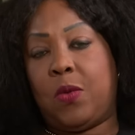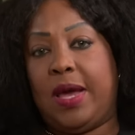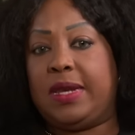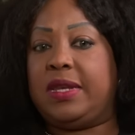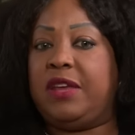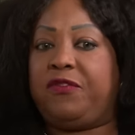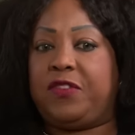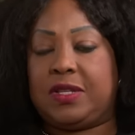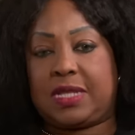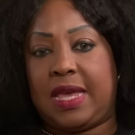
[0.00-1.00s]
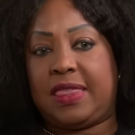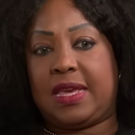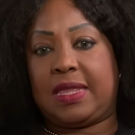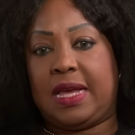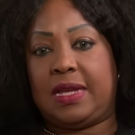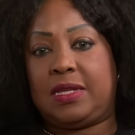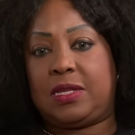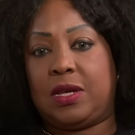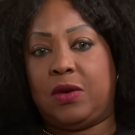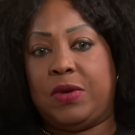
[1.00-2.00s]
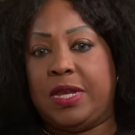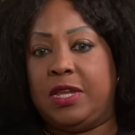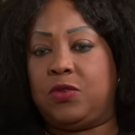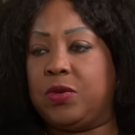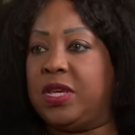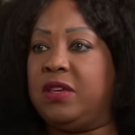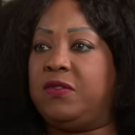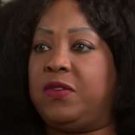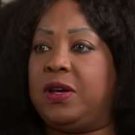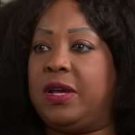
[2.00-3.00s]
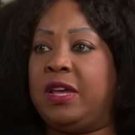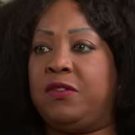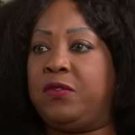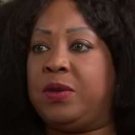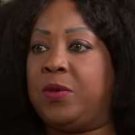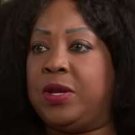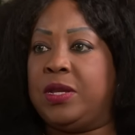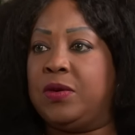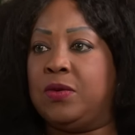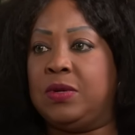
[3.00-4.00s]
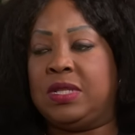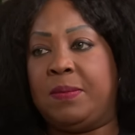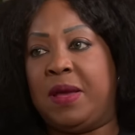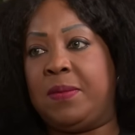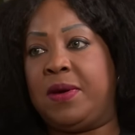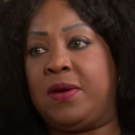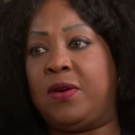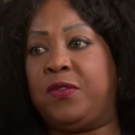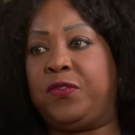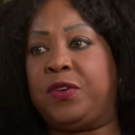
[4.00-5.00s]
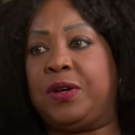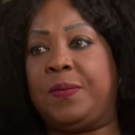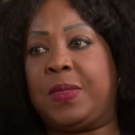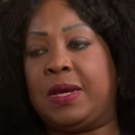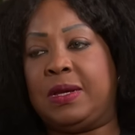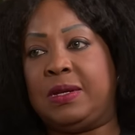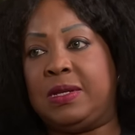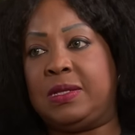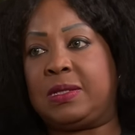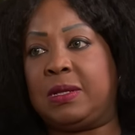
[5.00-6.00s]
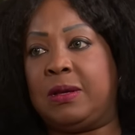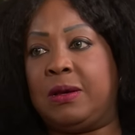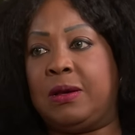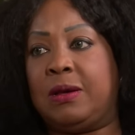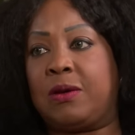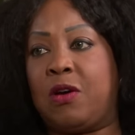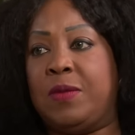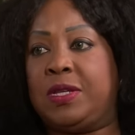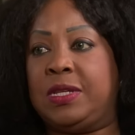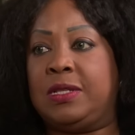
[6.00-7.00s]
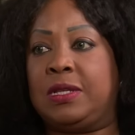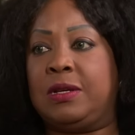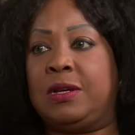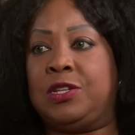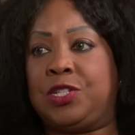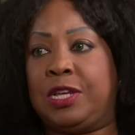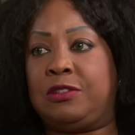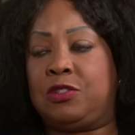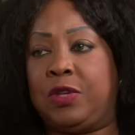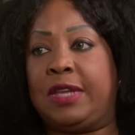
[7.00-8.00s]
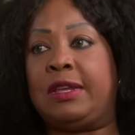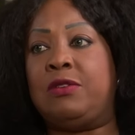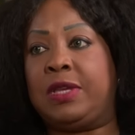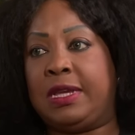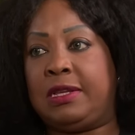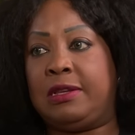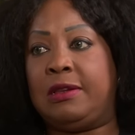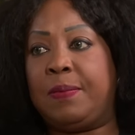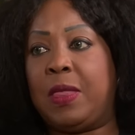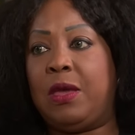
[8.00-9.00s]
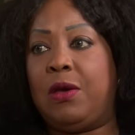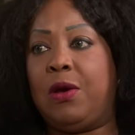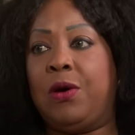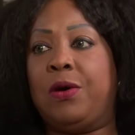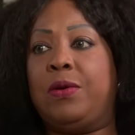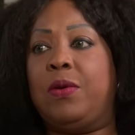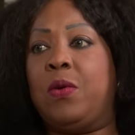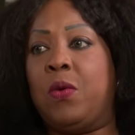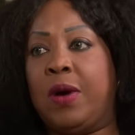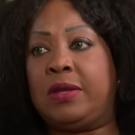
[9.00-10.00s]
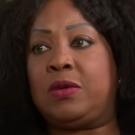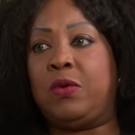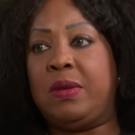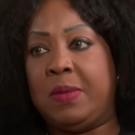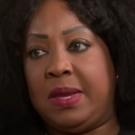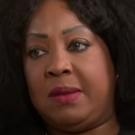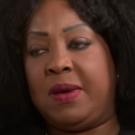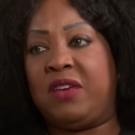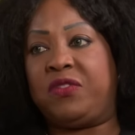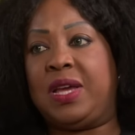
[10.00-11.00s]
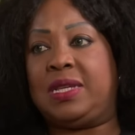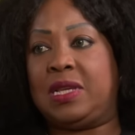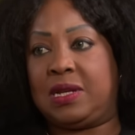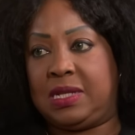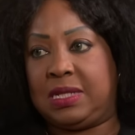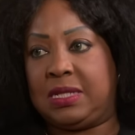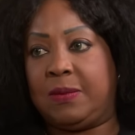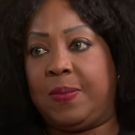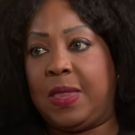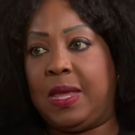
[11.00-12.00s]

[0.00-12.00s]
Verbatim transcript: Well, the first, I think that uh, we need to give uh, everybody who is a member of um, uh, these uh, uh, committees a, a chance to get educated on what do we mean by fighting racism.